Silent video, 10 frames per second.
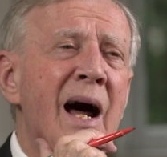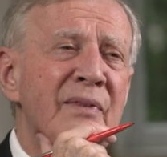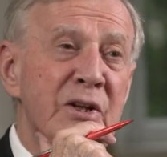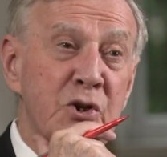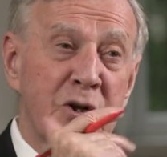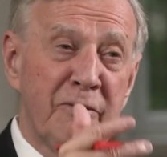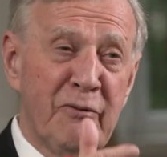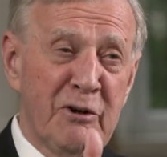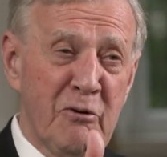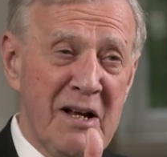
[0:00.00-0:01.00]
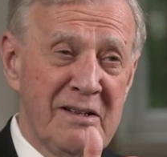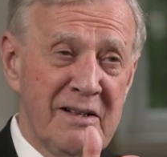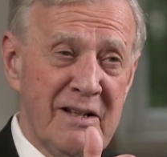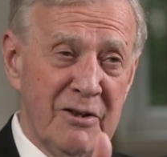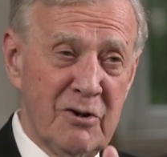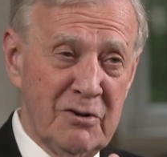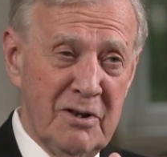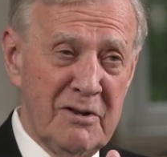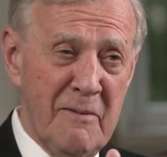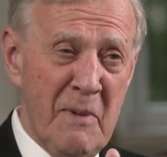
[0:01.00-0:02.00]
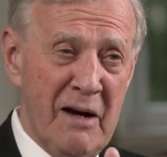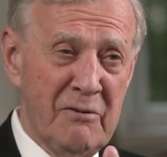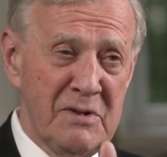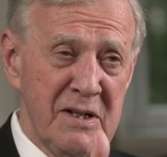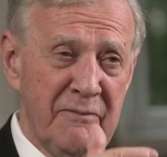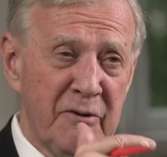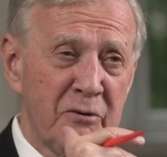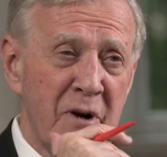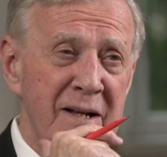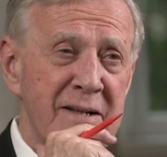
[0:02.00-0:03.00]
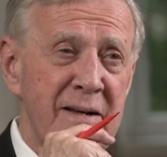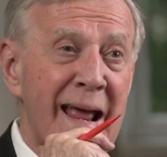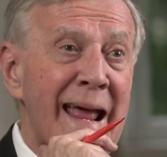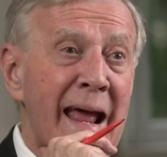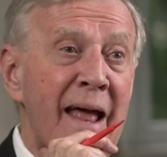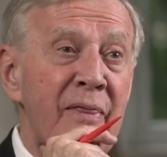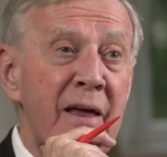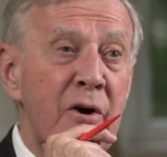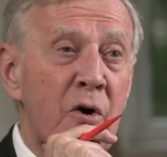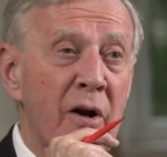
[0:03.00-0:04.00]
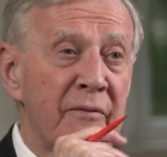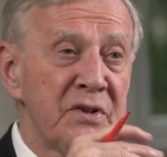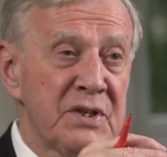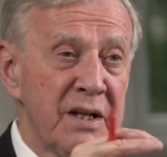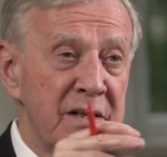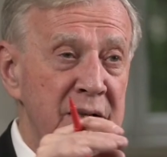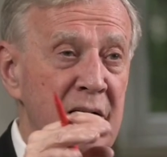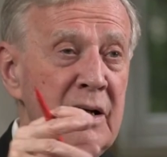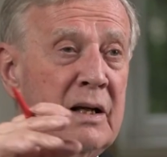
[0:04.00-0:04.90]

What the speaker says: they took it for granted. They took the democracy for granted. And then all of a sudden, it